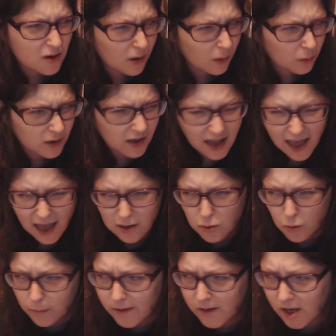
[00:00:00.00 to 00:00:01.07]
You don't care.
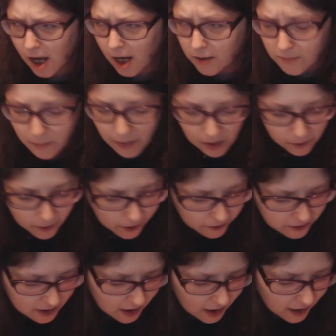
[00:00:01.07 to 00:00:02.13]
Nobody cares about
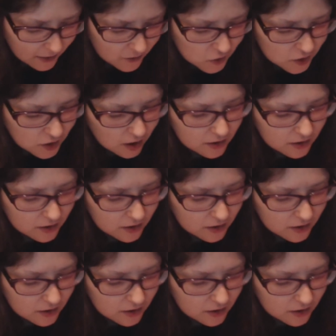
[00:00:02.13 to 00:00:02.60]
us. And the